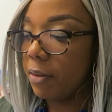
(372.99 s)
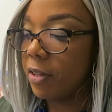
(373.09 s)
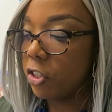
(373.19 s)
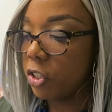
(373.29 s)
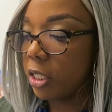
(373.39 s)

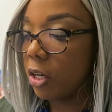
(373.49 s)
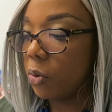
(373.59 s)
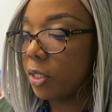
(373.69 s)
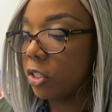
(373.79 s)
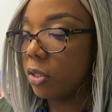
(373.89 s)
eventually
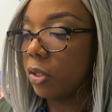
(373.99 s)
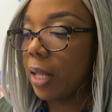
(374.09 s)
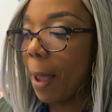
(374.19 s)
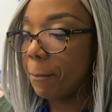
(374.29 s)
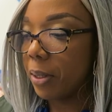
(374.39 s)
go into their
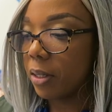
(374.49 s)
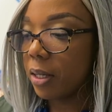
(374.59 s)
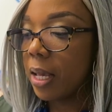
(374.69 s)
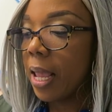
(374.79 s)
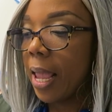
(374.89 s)
lap book.